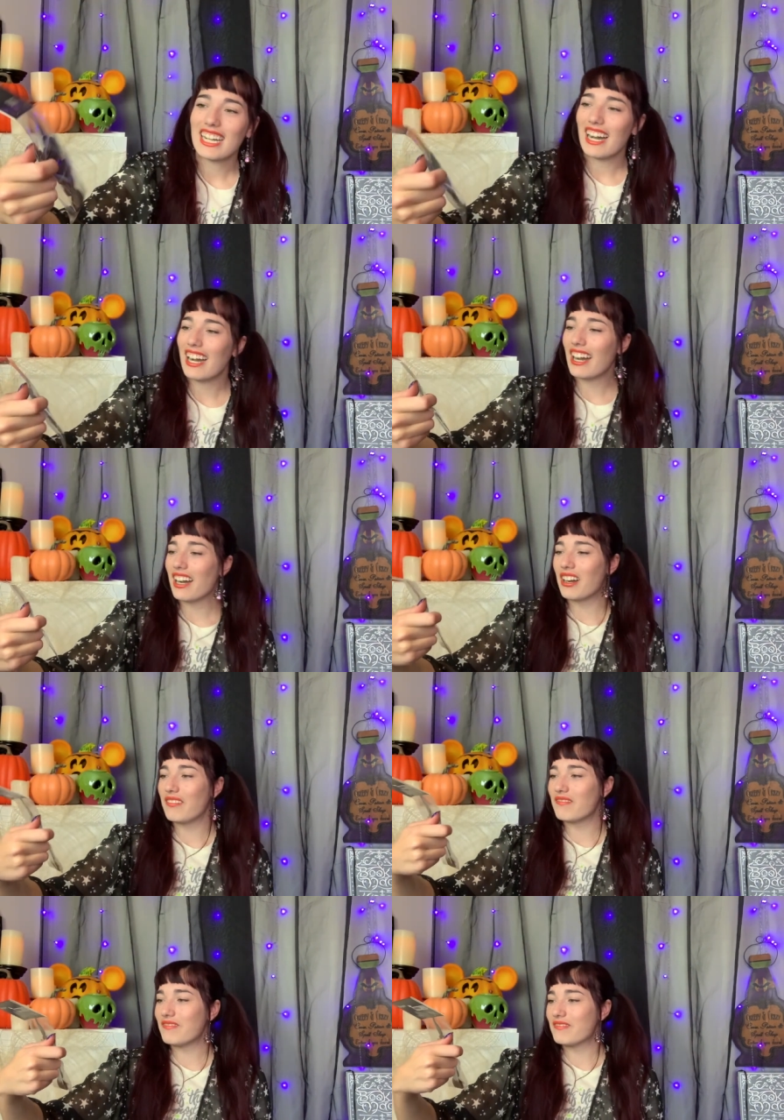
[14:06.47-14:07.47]

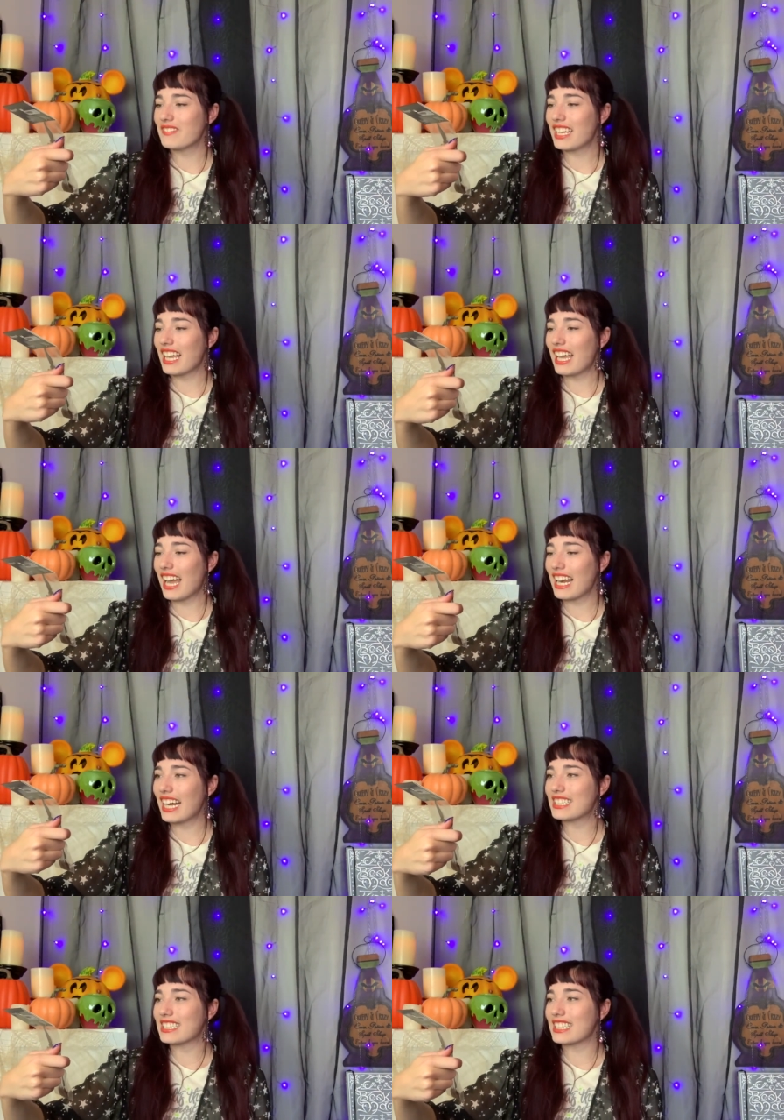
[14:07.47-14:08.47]
Um, and I
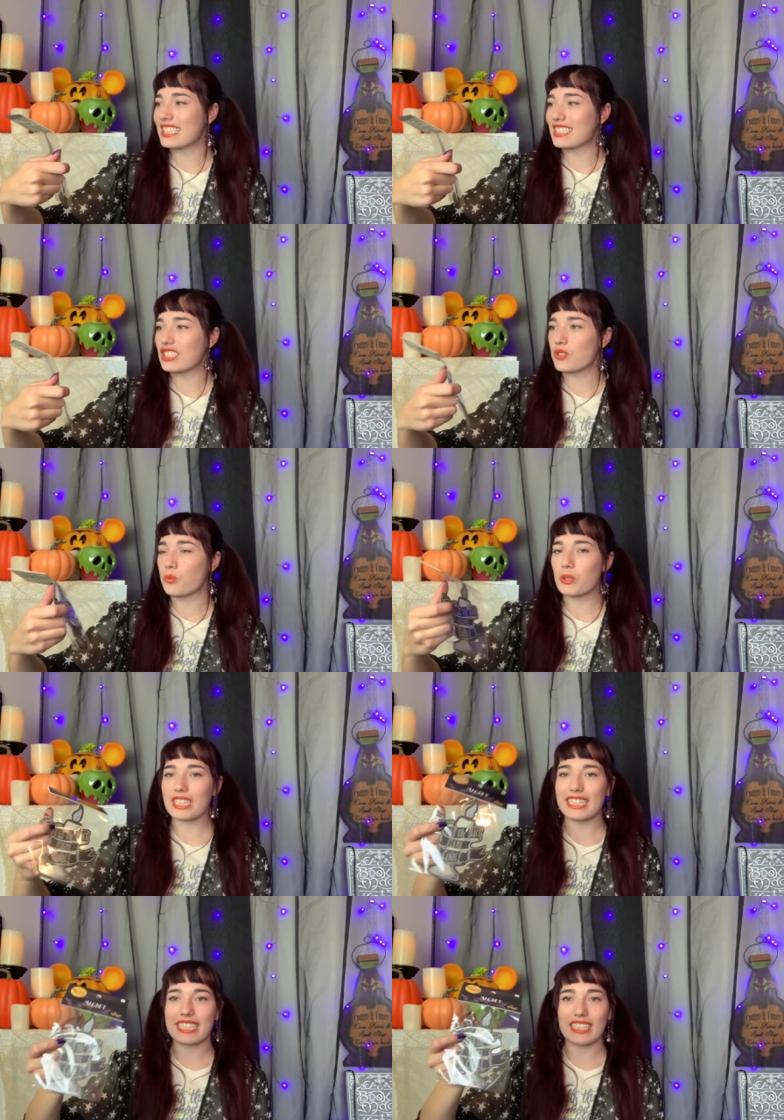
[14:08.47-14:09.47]
just think this is
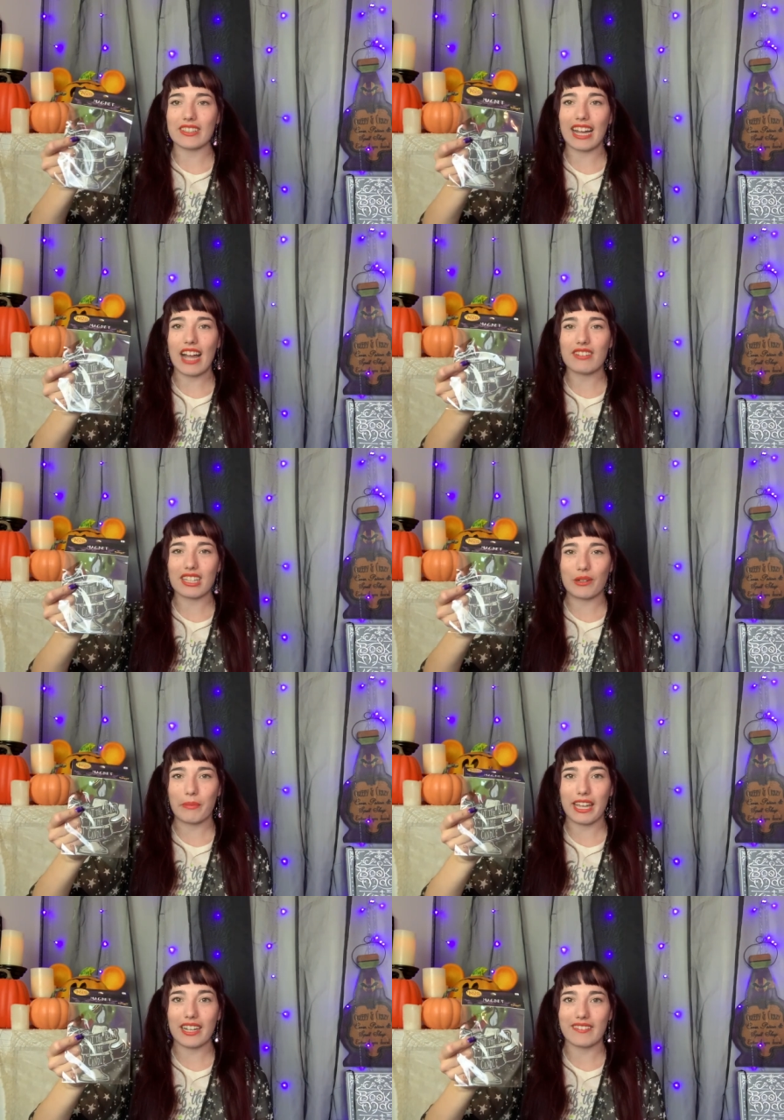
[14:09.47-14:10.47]
really cute. I have a little
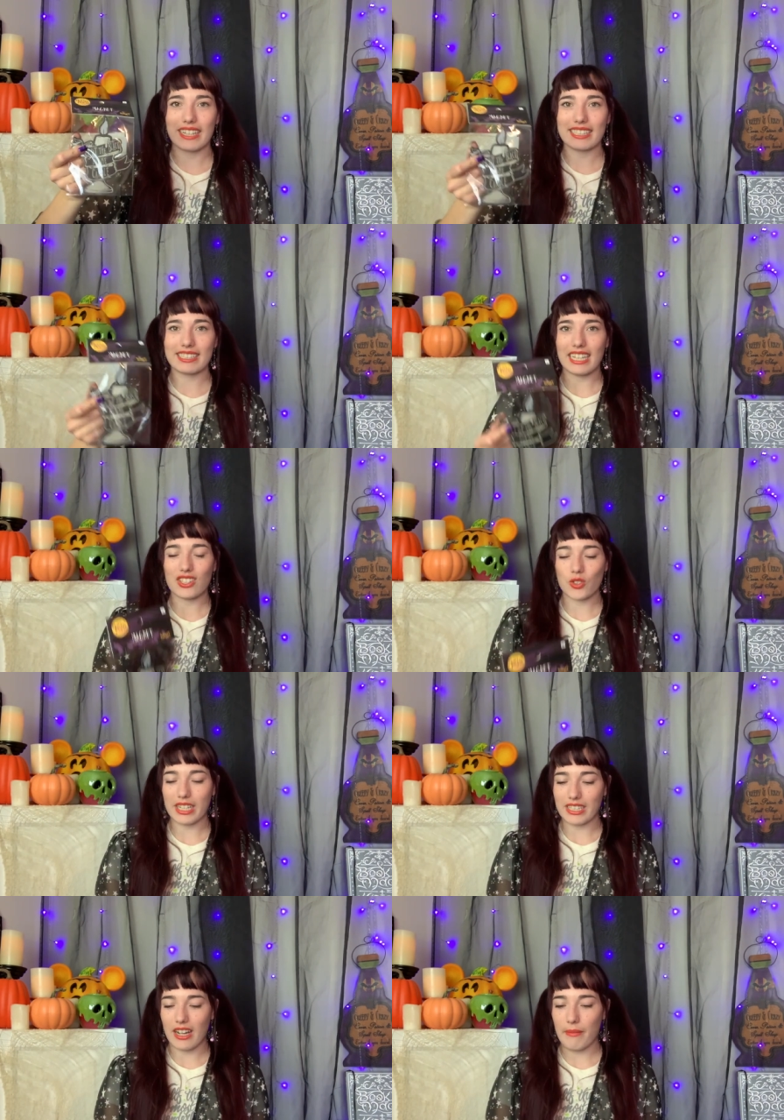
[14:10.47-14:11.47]
pin of this that
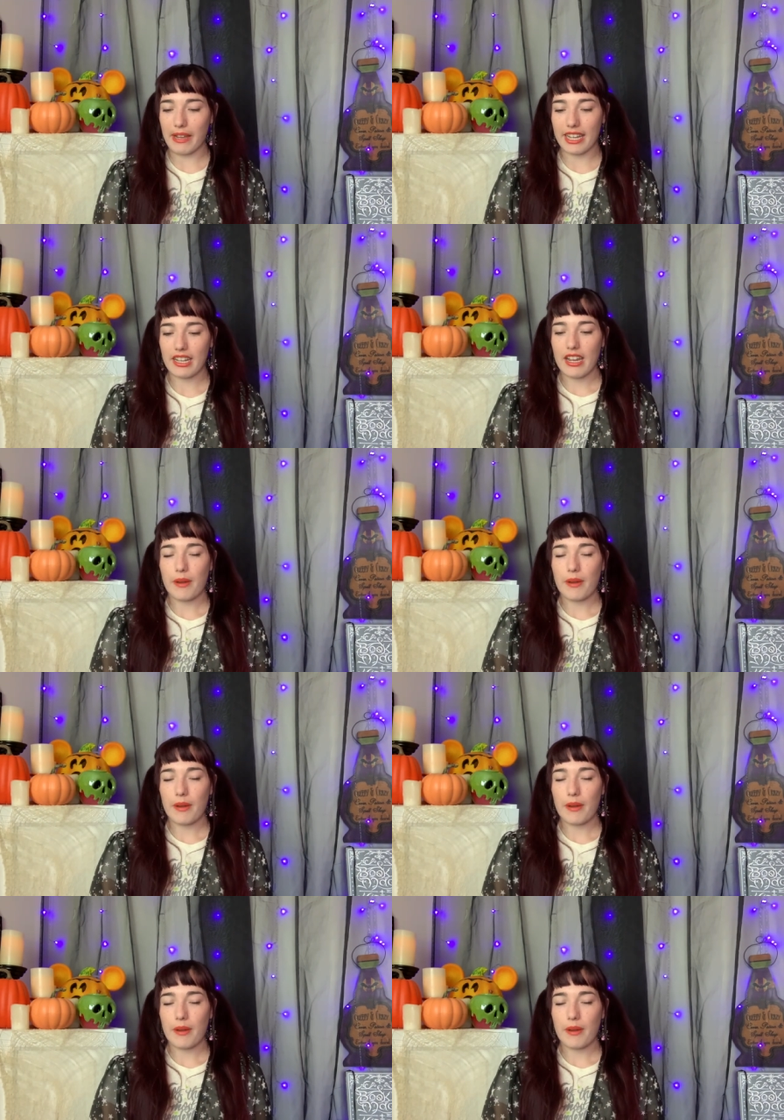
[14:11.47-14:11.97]
Trent got me.